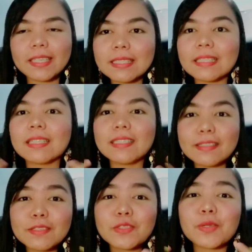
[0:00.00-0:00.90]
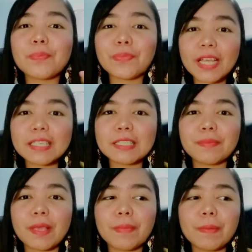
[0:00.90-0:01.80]
Yes, it is a surprise
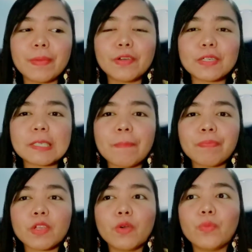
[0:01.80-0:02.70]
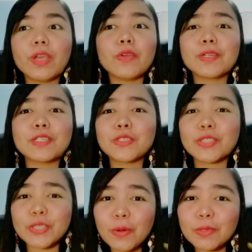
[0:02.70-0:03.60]
baby, because we were
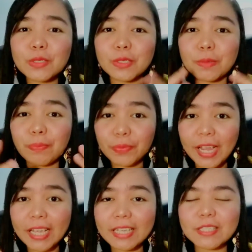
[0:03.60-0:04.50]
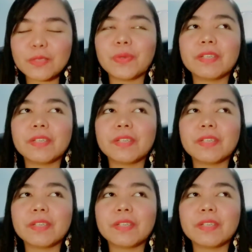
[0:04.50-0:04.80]
so surprised.